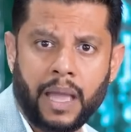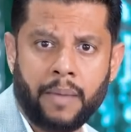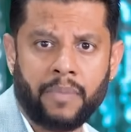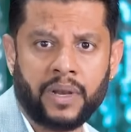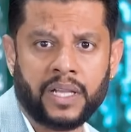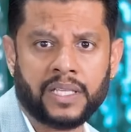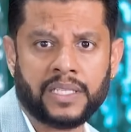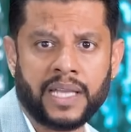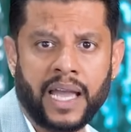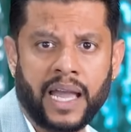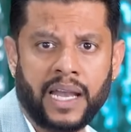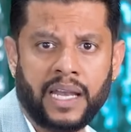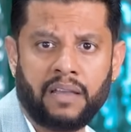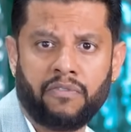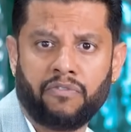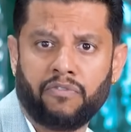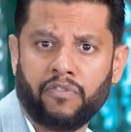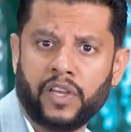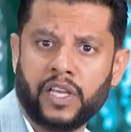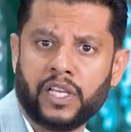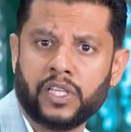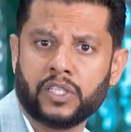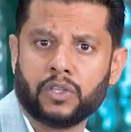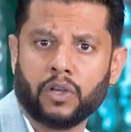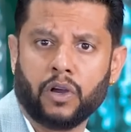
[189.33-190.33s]
Emirates ID
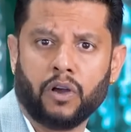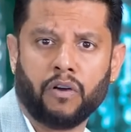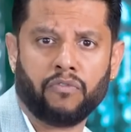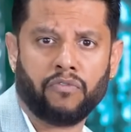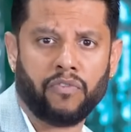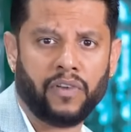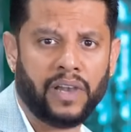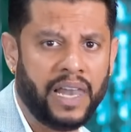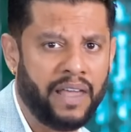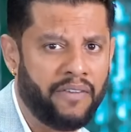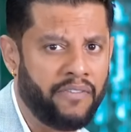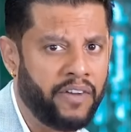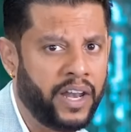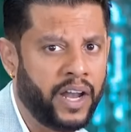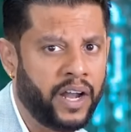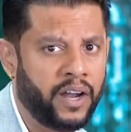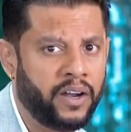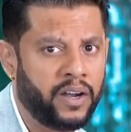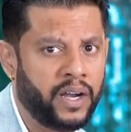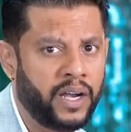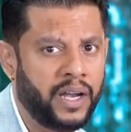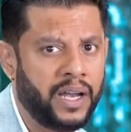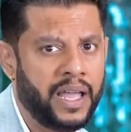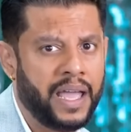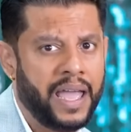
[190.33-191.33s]
fees of
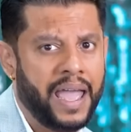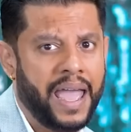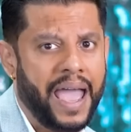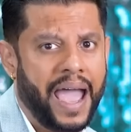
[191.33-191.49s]
1,100,